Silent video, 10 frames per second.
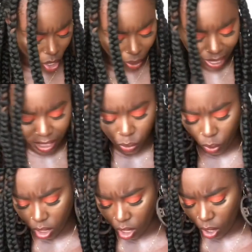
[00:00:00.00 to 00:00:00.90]
or at least
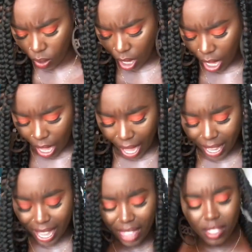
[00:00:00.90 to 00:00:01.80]
one, no,
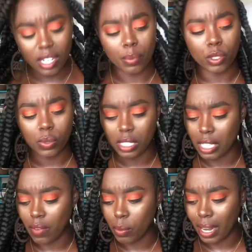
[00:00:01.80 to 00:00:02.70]
I got the number
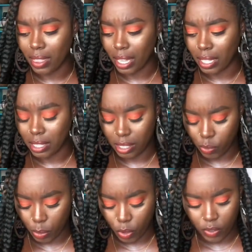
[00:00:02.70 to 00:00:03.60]
27, but I think I
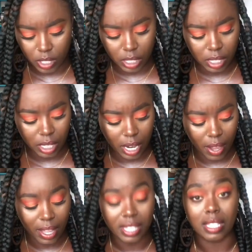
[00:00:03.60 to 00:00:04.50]
removed it, took it
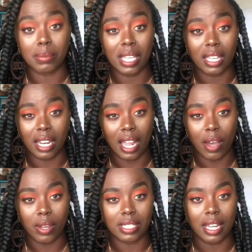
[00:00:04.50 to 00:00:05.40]
out, ended up taking it
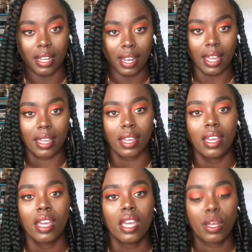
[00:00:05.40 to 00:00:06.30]
out because I didn't like it.
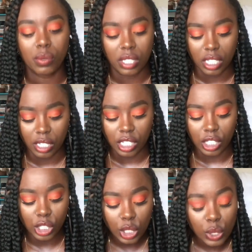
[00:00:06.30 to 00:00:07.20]
It was a little
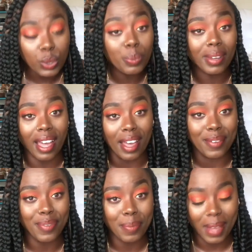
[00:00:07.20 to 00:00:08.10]
too
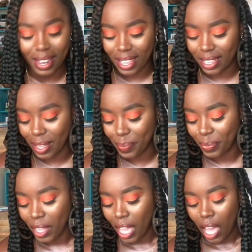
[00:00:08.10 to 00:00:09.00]
blonde for my liking.
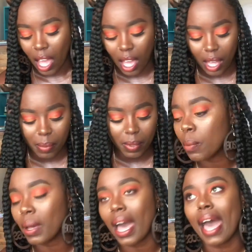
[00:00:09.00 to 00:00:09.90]

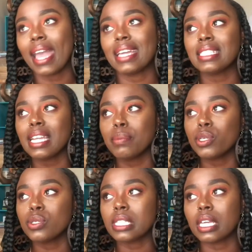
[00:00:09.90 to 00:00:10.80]
But I ended up
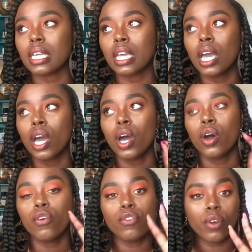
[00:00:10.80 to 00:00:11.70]
using
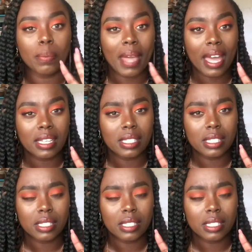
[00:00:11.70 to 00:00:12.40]
4 packs